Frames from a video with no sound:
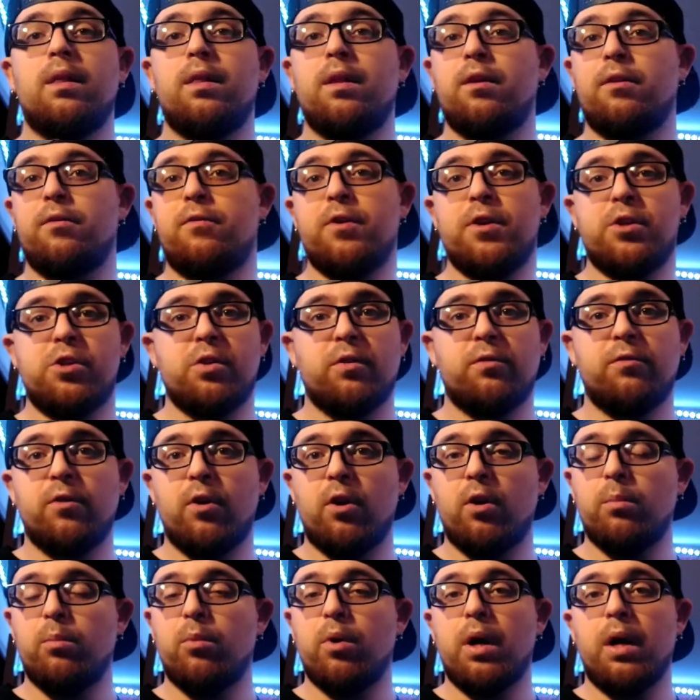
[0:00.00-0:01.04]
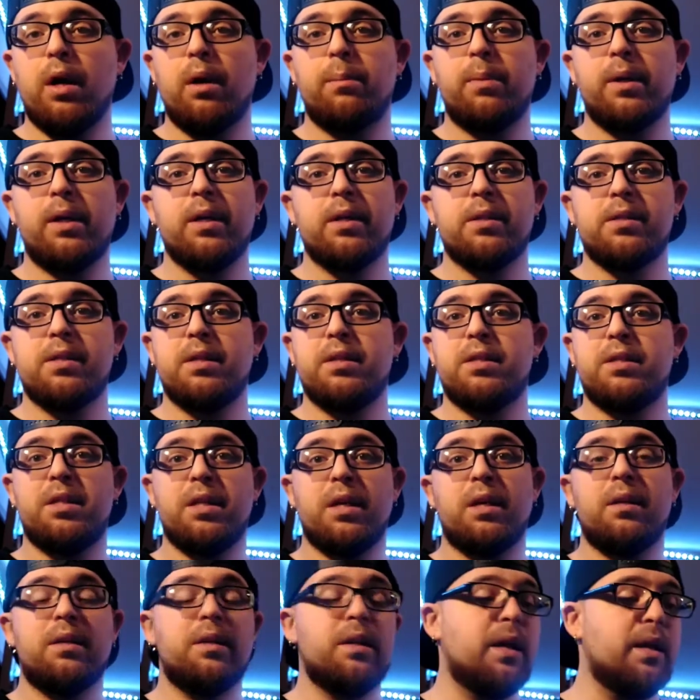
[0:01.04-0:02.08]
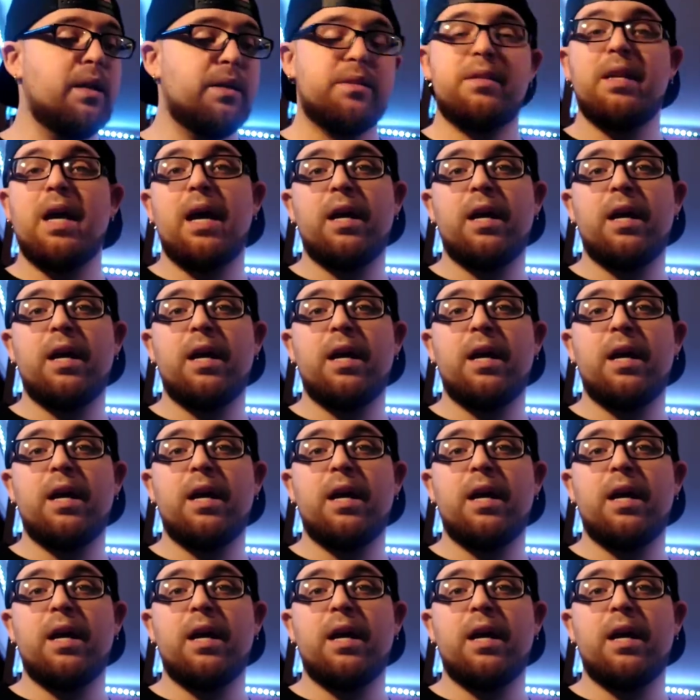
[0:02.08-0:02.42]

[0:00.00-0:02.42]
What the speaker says: the official firmware because it's